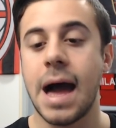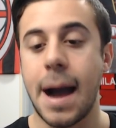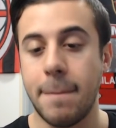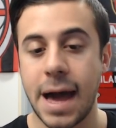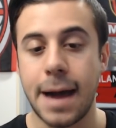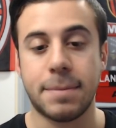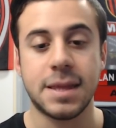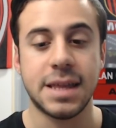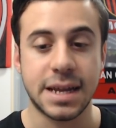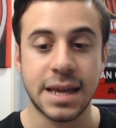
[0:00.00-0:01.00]
I'm
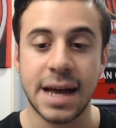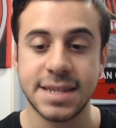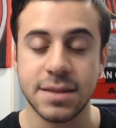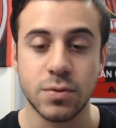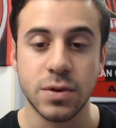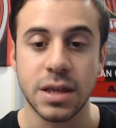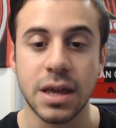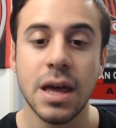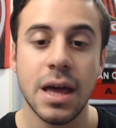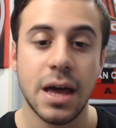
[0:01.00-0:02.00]
happy that he hasn't
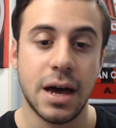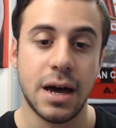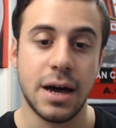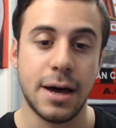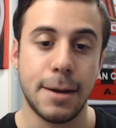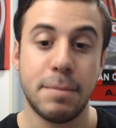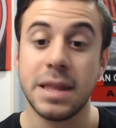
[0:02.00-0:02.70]
really been